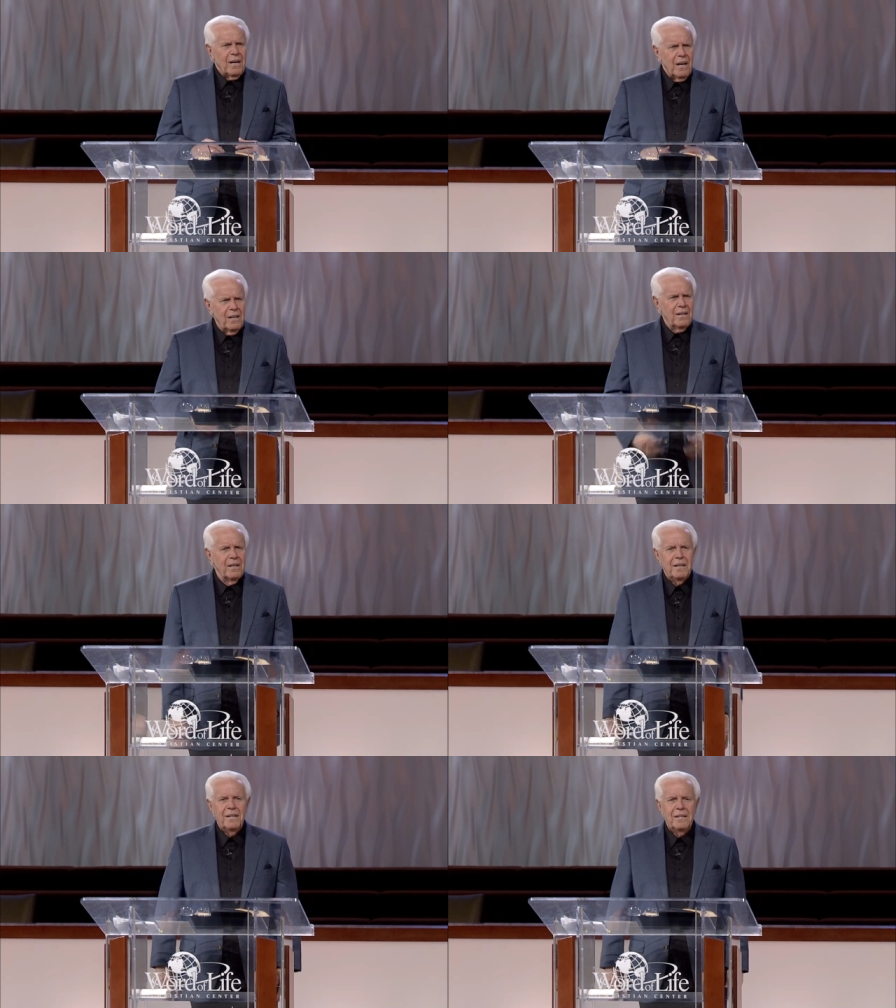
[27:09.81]
hey,
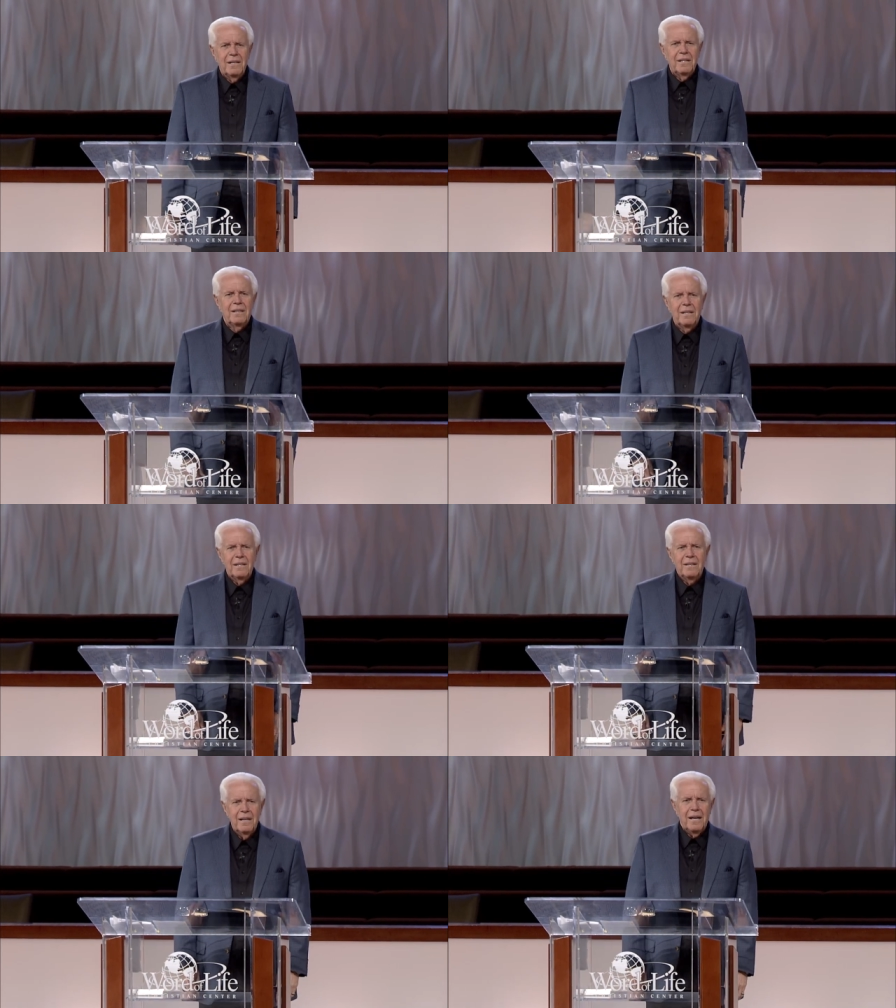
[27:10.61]

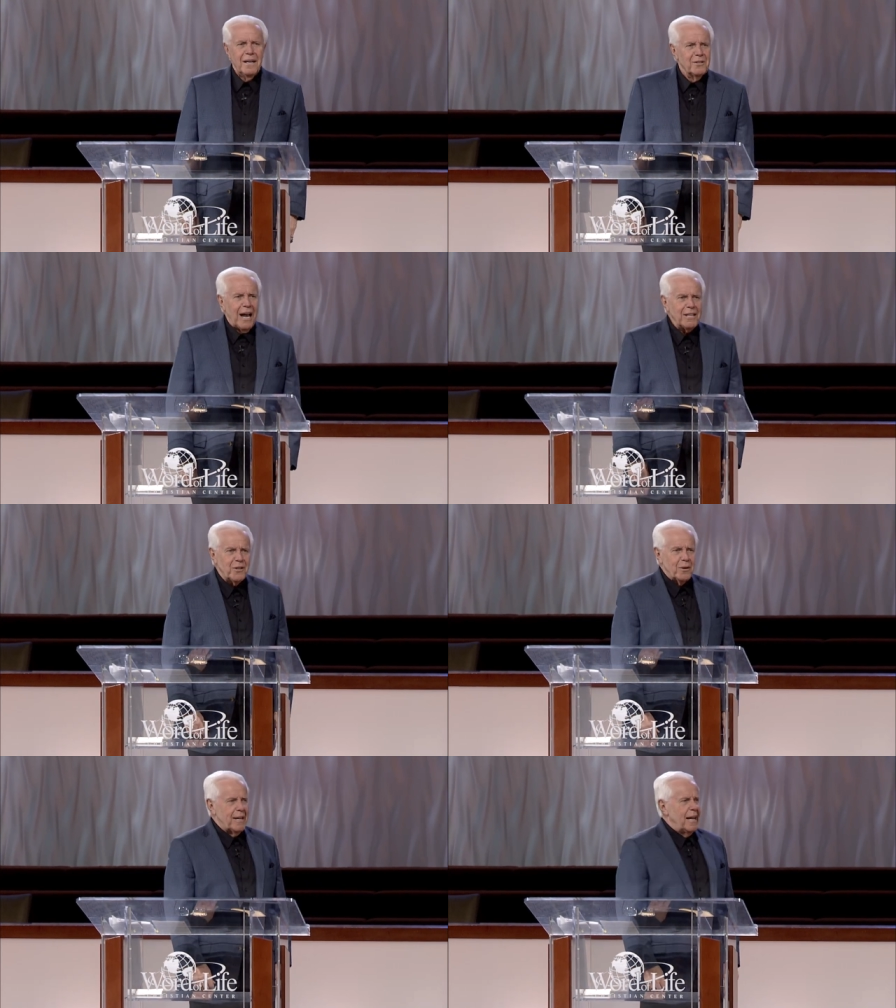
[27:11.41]
yeah. So I
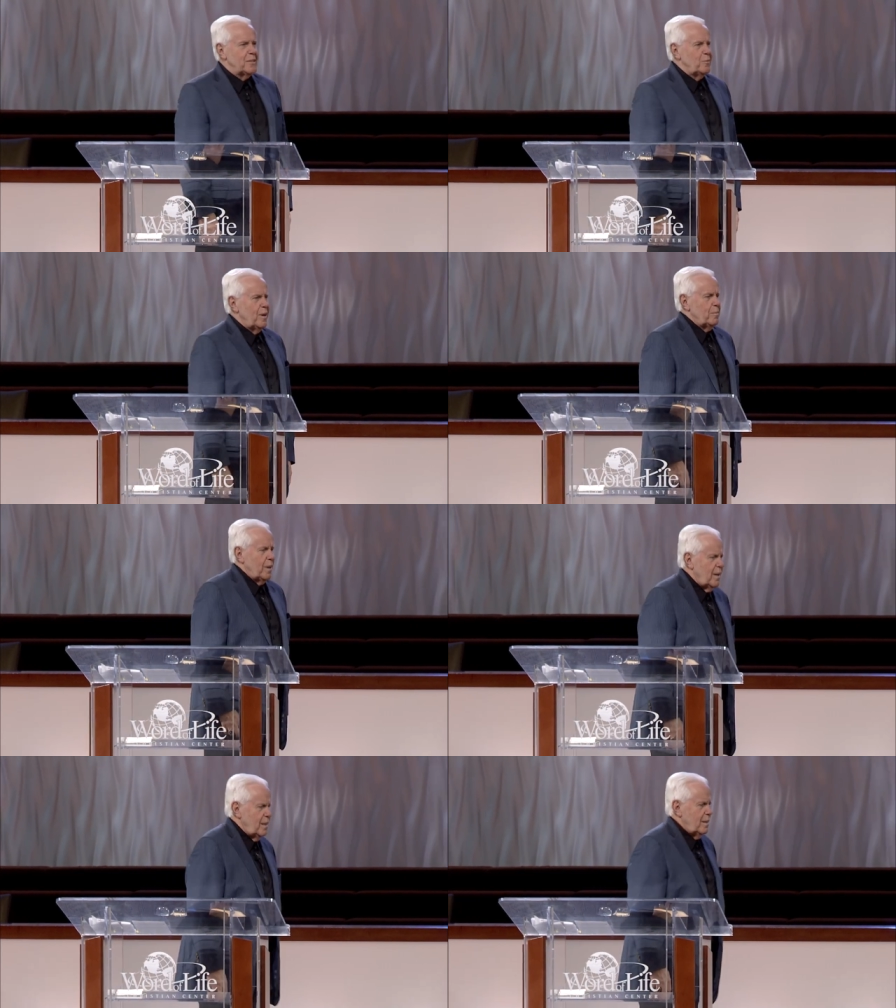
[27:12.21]
start dancing with him.
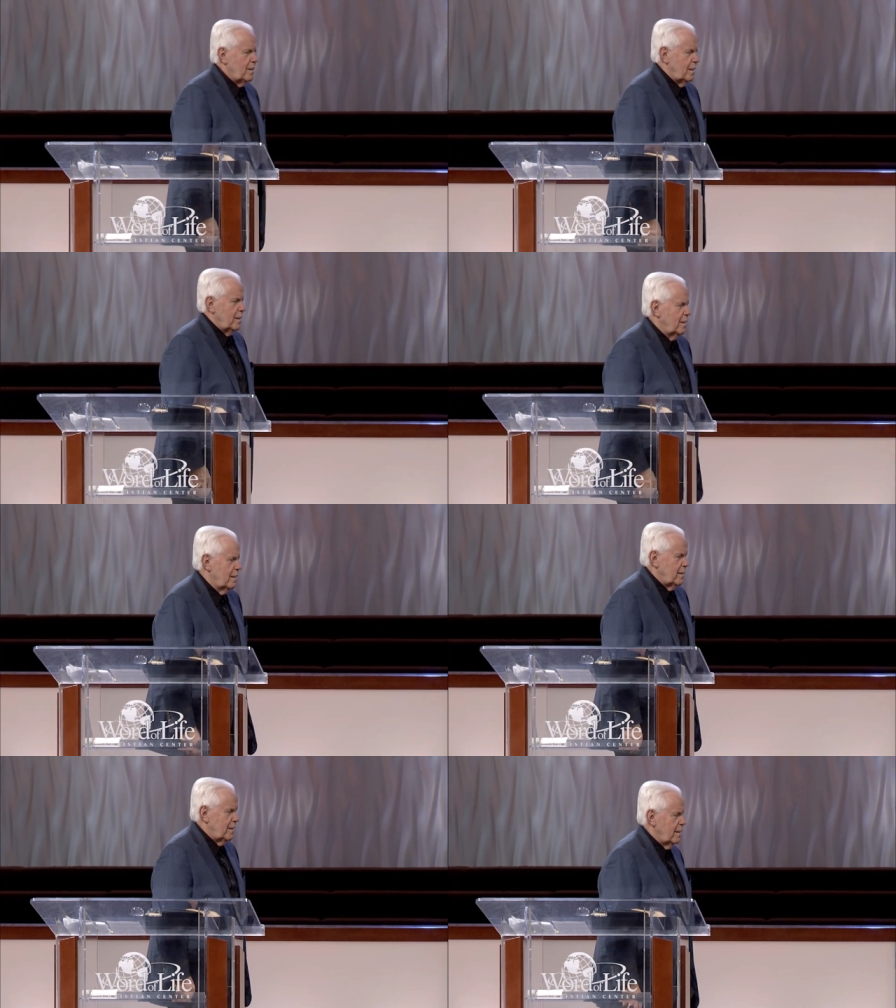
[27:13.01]
Hey, hey, hey,
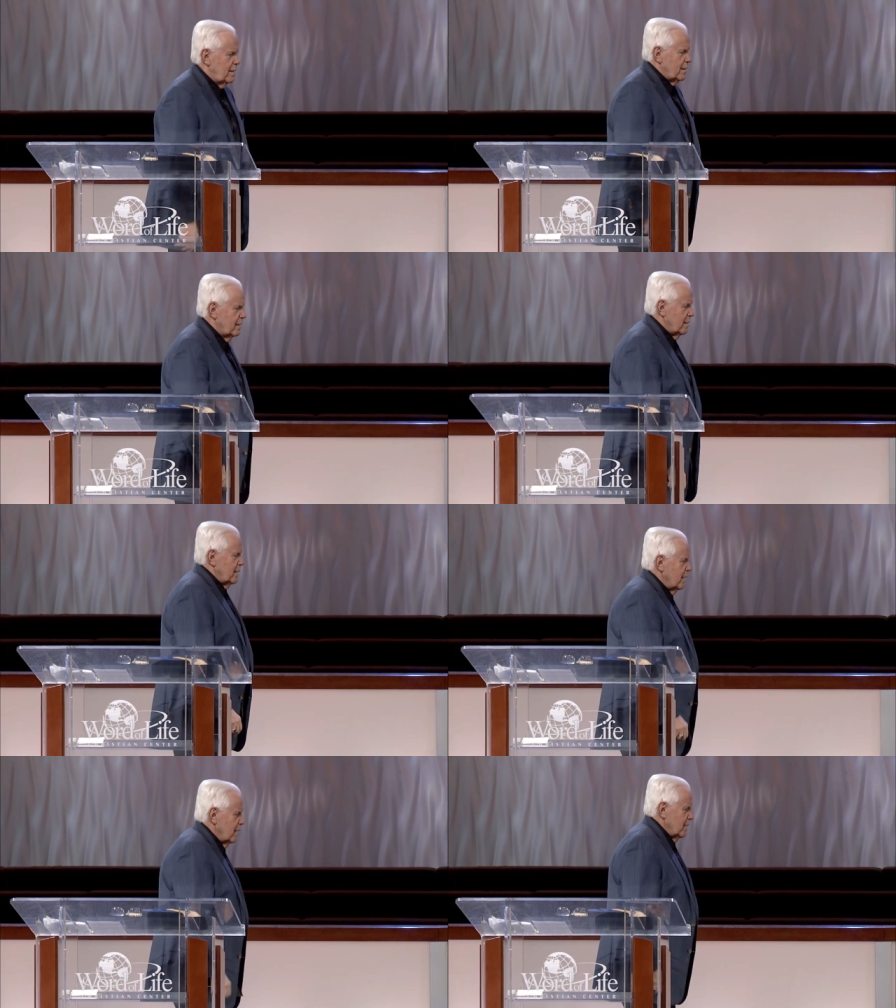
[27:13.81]
yeah.
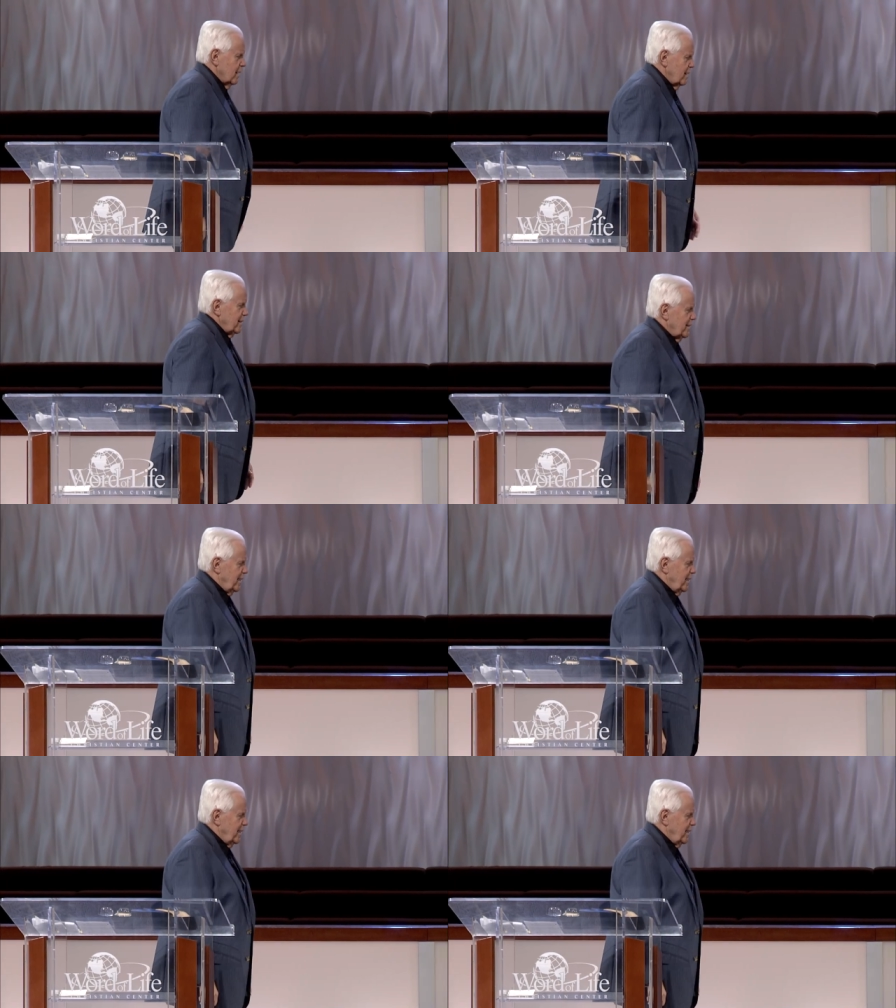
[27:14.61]
hey,